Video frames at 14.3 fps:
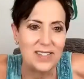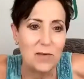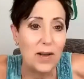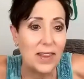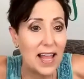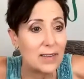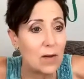Well,
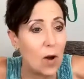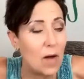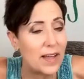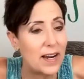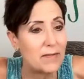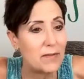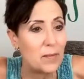that all
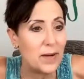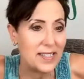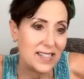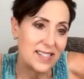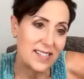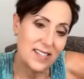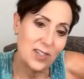that
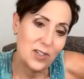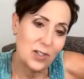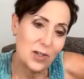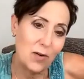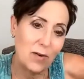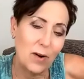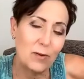information is in the
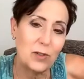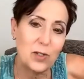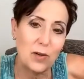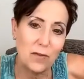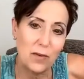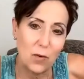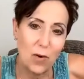show notes.
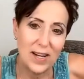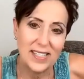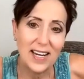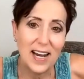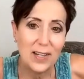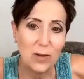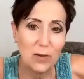So if you're
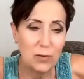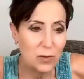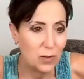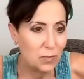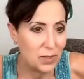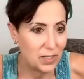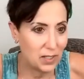watching on
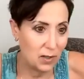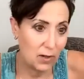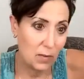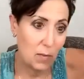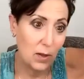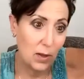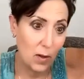YouTube, just
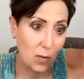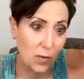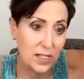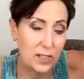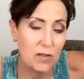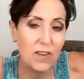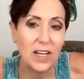look below
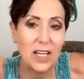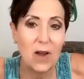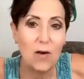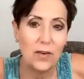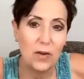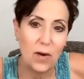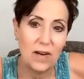this
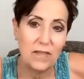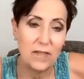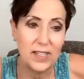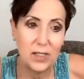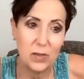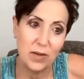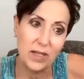video. If you're on
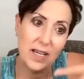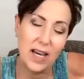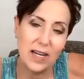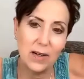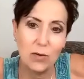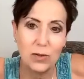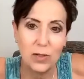Facebook, you
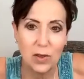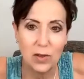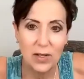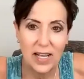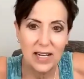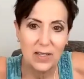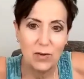got to go
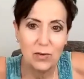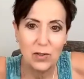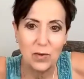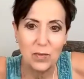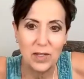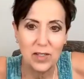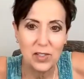look on
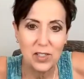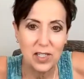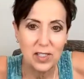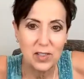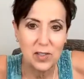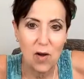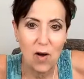YouTube and you'll
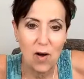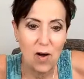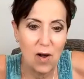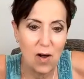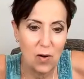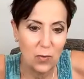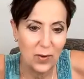see it's
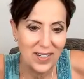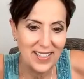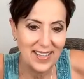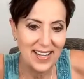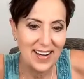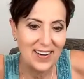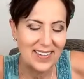all
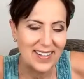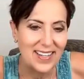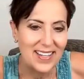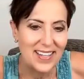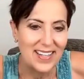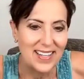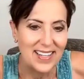written there.
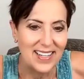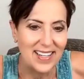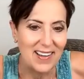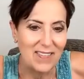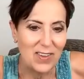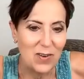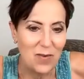
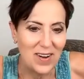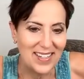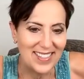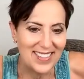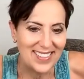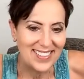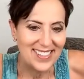If you want
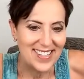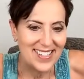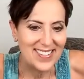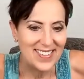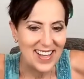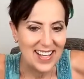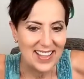to
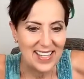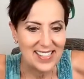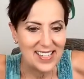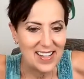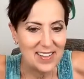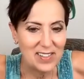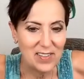do that, that
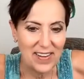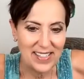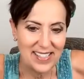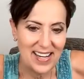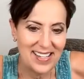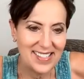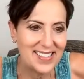sounds
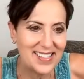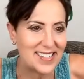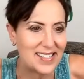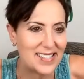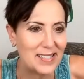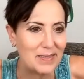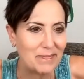
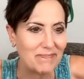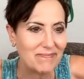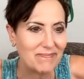fantastic.